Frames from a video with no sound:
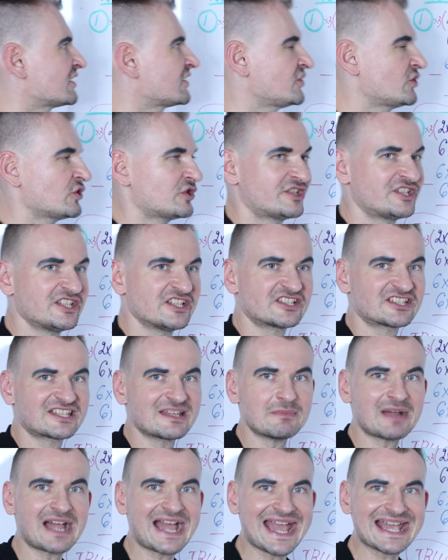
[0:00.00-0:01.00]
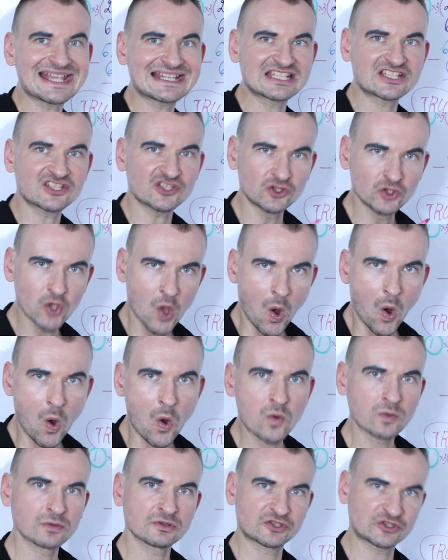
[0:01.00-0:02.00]
your system has
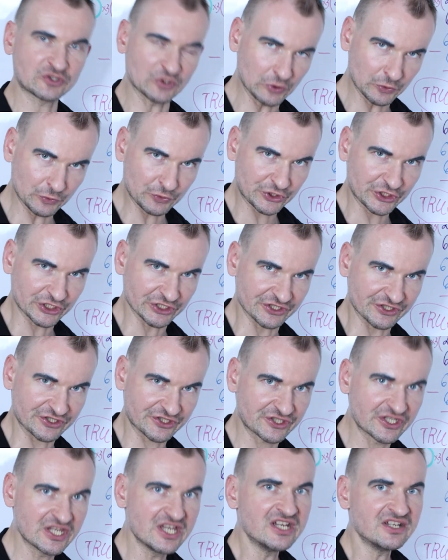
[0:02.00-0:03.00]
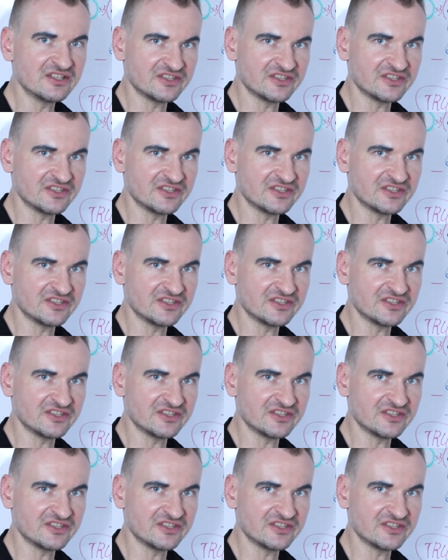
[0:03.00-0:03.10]
no solutions.